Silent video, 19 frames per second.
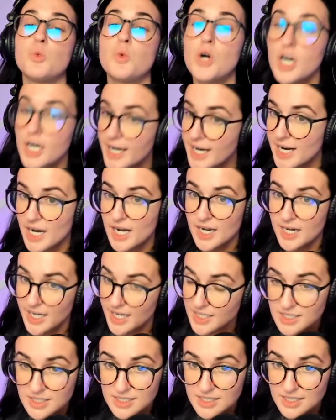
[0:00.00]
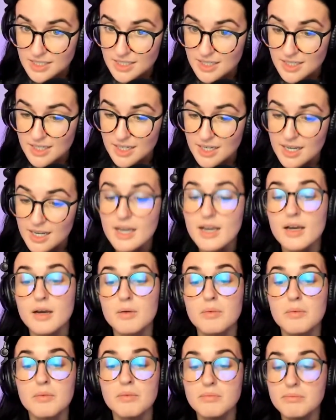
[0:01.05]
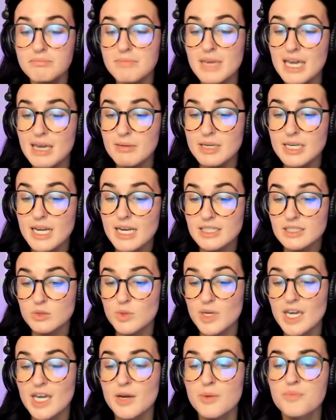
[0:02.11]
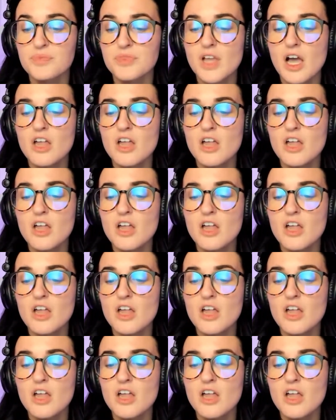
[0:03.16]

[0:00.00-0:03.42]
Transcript: working on it maybe next week.